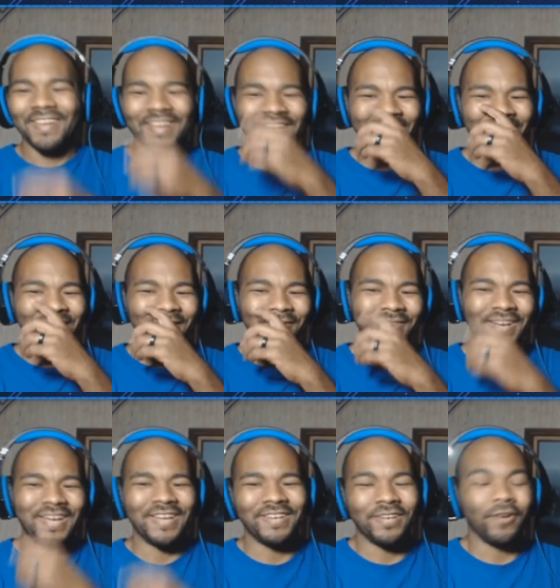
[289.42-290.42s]
Oh
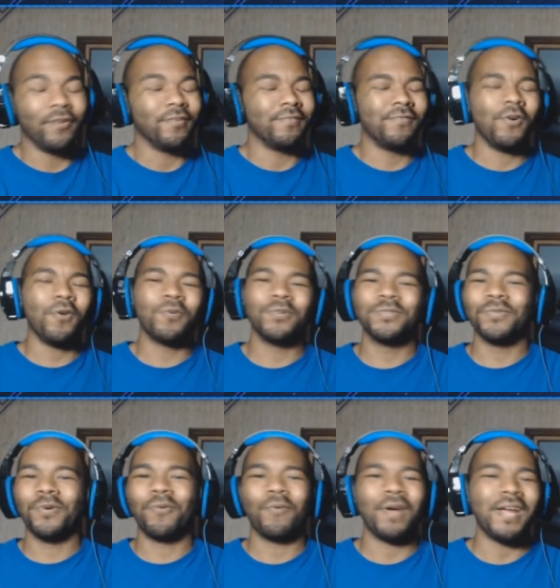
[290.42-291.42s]
man, yo, the vocals were
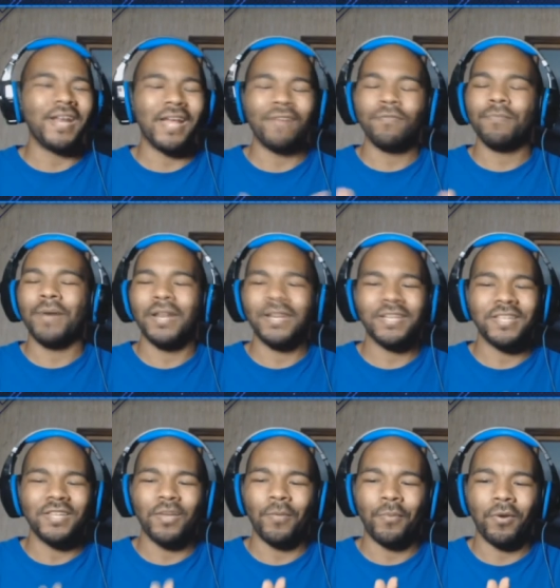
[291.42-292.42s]
great. Everybody did
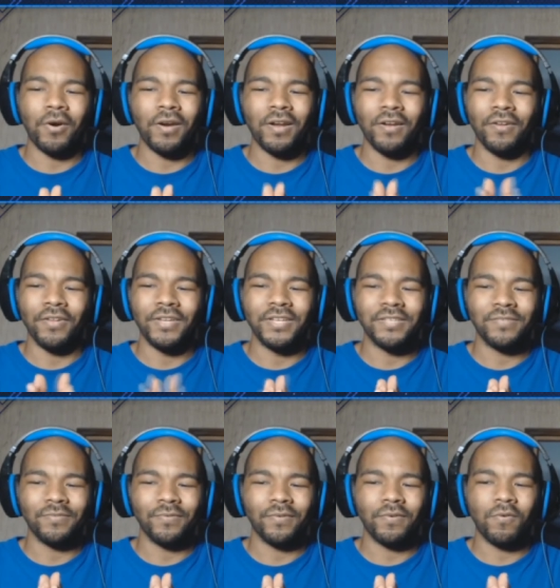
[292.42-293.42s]
their part on this,
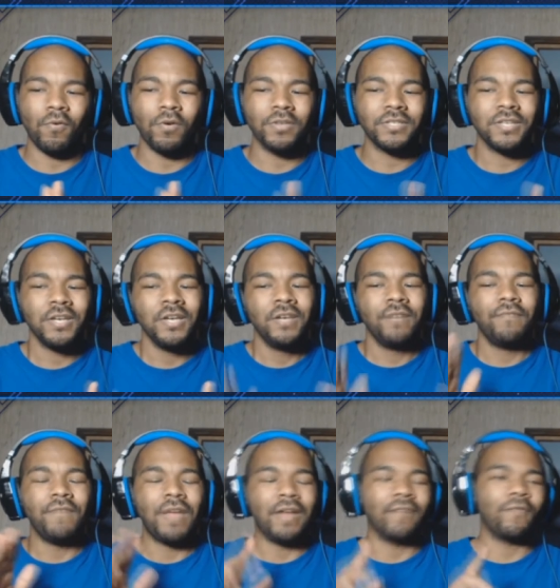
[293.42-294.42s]
of course.
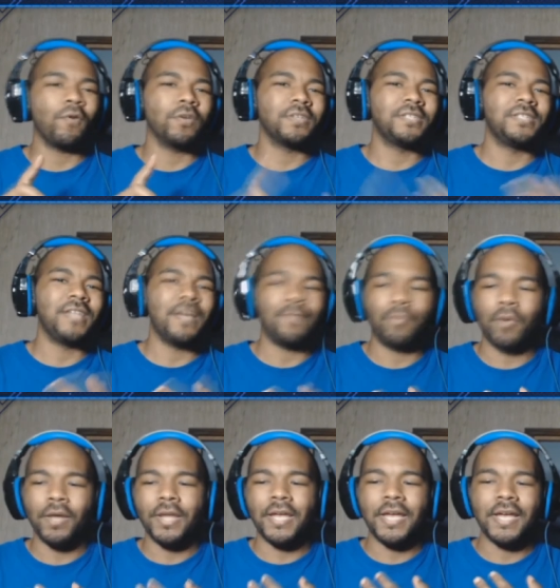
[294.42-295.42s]
And of course,
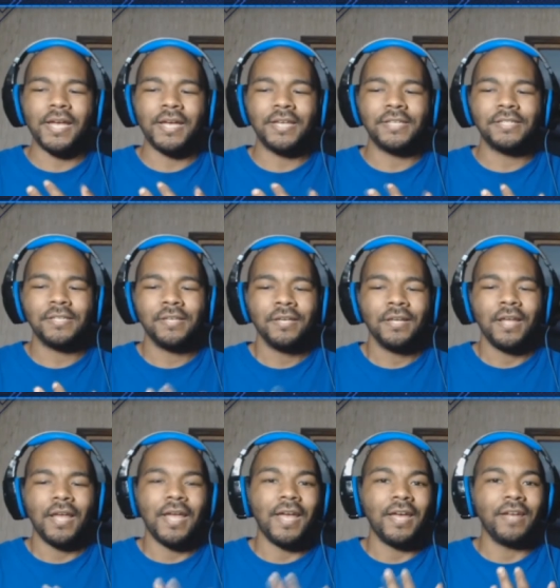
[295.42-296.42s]
Dedboii Kez,
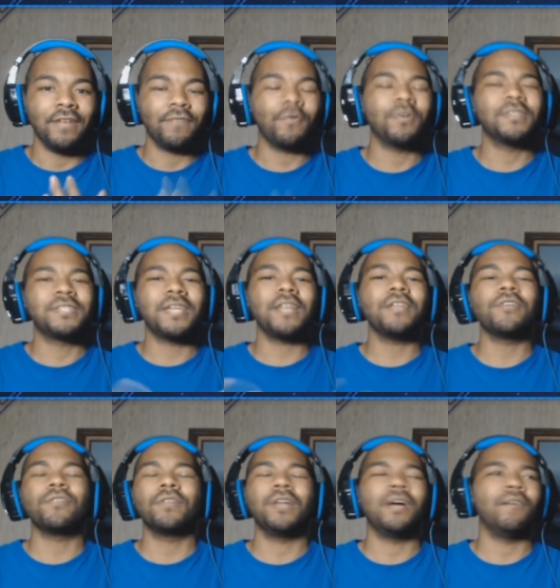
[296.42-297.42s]
and of course,
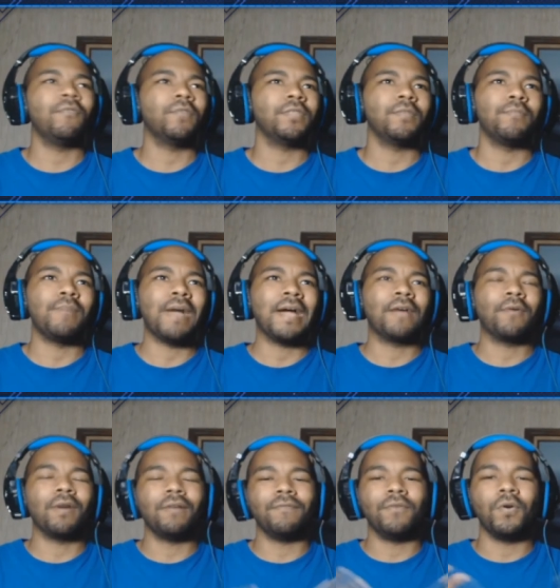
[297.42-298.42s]
SailorUrLove with the
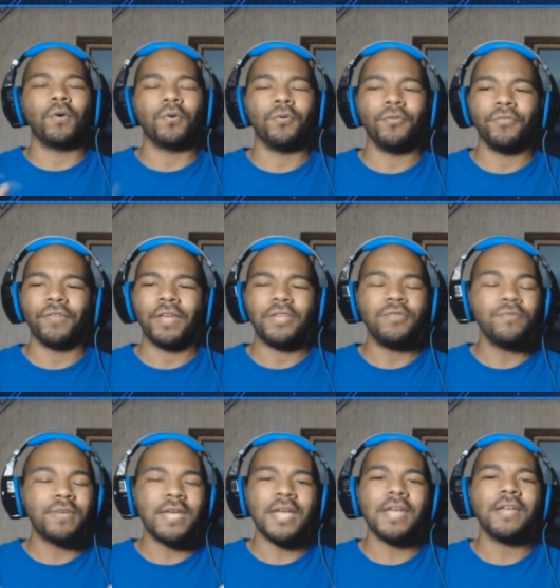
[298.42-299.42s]
background vocals. Like, you
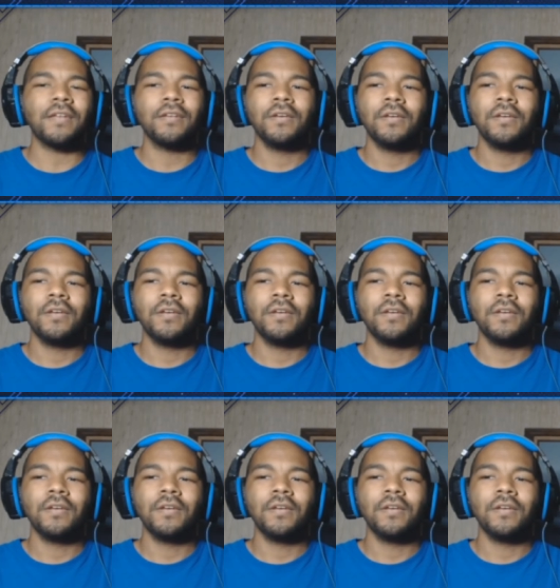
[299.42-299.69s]
can't,